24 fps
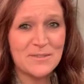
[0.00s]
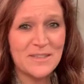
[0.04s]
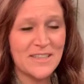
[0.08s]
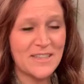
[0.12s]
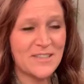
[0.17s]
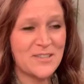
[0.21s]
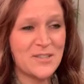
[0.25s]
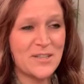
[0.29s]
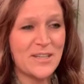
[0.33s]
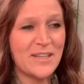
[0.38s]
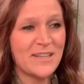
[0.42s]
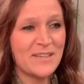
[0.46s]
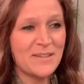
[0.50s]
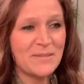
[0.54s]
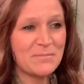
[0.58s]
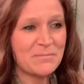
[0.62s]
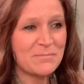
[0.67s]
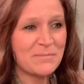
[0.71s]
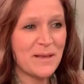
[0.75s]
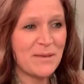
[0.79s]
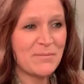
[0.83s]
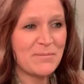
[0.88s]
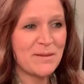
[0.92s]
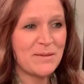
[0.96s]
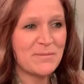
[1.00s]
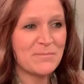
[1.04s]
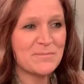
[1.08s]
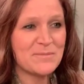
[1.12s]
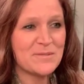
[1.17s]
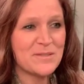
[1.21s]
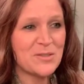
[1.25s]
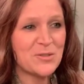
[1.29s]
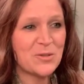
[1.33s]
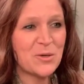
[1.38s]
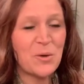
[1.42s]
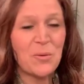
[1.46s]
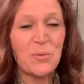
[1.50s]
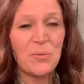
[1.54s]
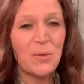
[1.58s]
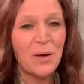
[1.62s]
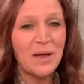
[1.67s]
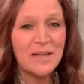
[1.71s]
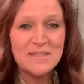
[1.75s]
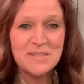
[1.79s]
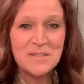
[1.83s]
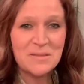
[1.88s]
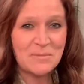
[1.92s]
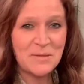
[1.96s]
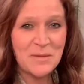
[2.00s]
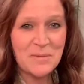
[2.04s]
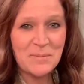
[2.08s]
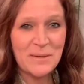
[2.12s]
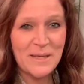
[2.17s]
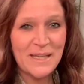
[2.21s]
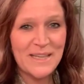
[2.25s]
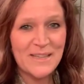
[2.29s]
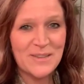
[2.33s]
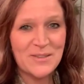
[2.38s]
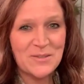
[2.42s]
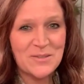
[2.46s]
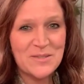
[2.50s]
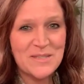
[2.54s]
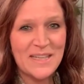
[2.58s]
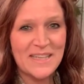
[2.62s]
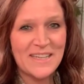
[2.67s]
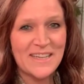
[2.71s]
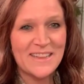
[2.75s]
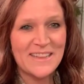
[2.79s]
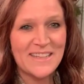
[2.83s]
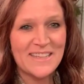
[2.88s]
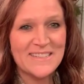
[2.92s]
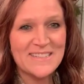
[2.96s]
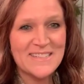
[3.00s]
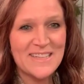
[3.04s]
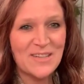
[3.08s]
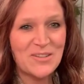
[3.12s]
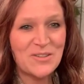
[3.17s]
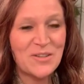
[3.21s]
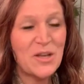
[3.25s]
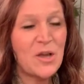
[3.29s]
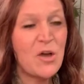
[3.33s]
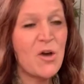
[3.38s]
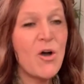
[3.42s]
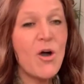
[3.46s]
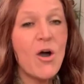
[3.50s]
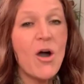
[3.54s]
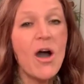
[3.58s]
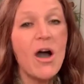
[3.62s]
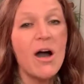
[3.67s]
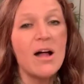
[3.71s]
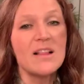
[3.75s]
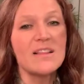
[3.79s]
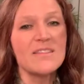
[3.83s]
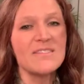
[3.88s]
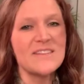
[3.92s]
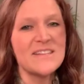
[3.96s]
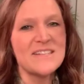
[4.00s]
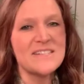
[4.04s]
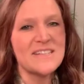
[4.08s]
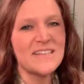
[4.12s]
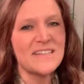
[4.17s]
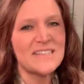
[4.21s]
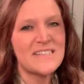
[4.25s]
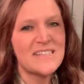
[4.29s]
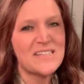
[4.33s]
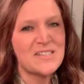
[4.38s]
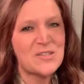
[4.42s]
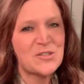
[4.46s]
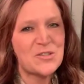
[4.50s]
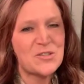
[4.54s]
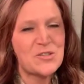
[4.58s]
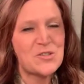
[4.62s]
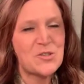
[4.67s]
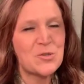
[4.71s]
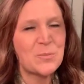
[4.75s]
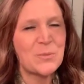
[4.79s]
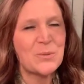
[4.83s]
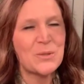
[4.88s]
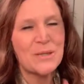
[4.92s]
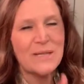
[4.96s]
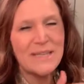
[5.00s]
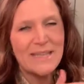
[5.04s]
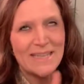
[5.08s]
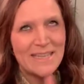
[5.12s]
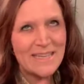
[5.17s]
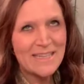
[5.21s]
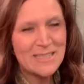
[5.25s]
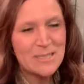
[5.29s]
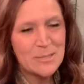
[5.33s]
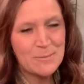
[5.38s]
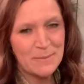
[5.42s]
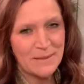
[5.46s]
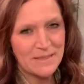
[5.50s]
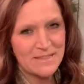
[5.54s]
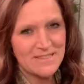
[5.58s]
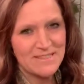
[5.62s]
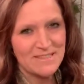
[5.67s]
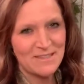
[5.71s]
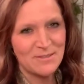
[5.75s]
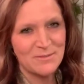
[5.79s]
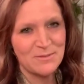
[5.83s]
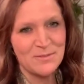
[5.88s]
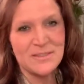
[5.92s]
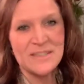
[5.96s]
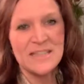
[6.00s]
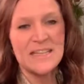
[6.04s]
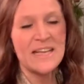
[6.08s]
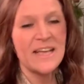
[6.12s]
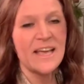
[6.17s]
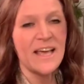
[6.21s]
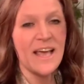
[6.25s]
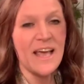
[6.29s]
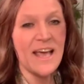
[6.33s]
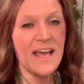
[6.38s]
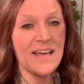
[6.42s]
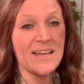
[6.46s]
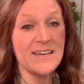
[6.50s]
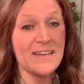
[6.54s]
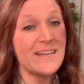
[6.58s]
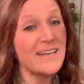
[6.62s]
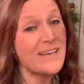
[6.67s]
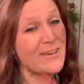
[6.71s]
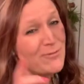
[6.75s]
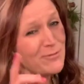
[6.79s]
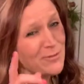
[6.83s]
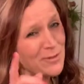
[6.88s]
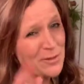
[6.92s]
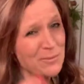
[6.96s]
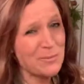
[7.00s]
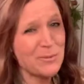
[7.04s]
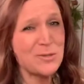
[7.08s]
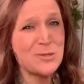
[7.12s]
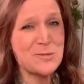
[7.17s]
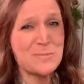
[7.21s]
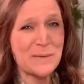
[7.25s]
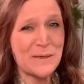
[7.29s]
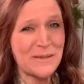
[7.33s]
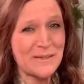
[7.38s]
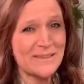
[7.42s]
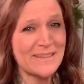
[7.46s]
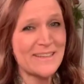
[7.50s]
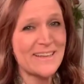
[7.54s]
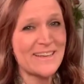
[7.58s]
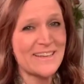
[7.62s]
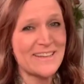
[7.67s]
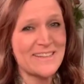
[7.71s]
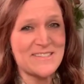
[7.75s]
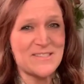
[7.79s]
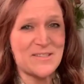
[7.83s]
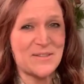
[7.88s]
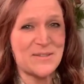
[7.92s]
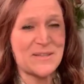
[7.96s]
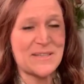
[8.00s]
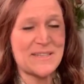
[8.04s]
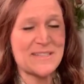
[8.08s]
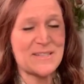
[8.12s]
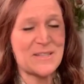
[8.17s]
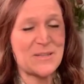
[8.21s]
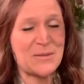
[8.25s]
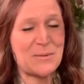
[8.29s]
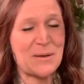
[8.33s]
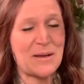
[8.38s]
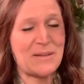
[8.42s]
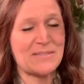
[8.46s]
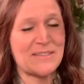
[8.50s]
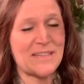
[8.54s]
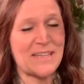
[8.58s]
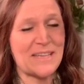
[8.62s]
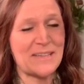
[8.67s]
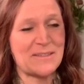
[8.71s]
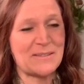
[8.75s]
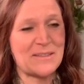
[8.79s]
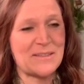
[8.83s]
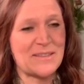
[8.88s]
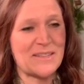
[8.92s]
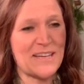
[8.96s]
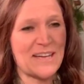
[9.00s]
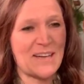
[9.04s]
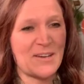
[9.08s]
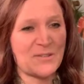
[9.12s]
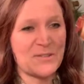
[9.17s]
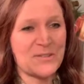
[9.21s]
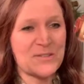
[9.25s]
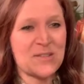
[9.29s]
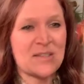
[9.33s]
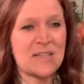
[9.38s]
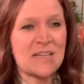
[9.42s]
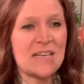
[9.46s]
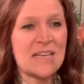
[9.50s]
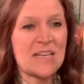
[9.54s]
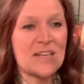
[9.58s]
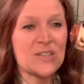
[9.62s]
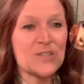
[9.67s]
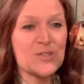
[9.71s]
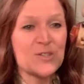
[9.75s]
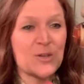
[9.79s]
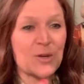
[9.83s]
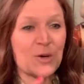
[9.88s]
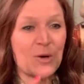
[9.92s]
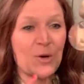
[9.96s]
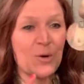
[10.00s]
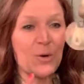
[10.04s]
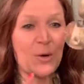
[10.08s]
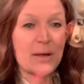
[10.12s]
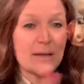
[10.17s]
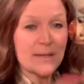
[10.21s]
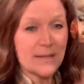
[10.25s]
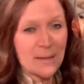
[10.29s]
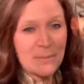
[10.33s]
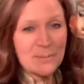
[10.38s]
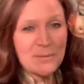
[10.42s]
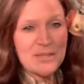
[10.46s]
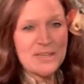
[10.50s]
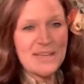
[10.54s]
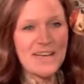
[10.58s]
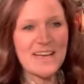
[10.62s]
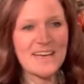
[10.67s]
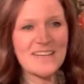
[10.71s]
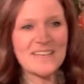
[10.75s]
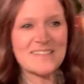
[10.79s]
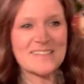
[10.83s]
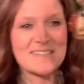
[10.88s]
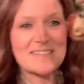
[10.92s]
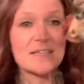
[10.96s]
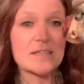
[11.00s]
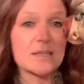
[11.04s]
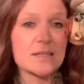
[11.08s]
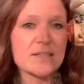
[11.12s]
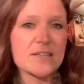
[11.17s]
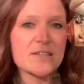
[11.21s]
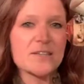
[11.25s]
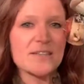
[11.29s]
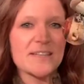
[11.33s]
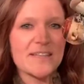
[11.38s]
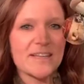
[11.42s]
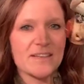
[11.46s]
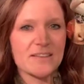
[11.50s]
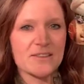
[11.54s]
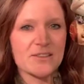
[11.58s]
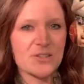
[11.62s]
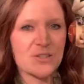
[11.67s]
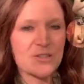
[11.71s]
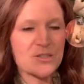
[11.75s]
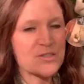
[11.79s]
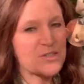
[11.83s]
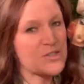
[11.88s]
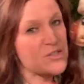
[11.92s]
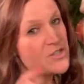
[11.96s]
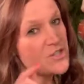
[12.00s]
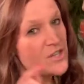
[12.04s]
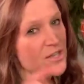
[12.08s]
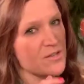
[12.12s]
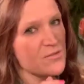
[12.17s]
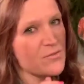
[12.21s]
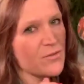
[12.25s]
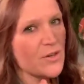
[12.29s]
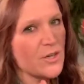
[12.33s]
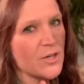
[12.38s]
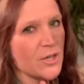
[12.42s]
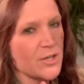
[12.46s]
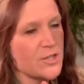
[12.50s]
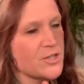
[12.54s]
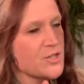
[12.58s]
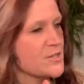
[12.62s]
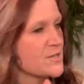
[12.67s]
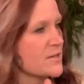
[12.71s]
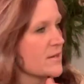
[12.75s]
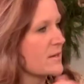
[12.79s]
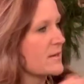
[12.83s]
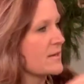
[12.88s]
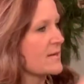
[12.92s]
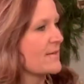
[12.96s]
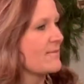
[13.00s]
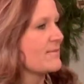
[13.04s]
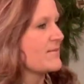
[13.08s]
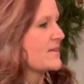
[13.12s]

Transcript: it's maybe you don't want somebody picking those kind of things out, all of these ideas are super inexpensive. And for the most part, a lot of these are things that you have laying around the house. So number nine is glittered antlers, just for her. She's gonna love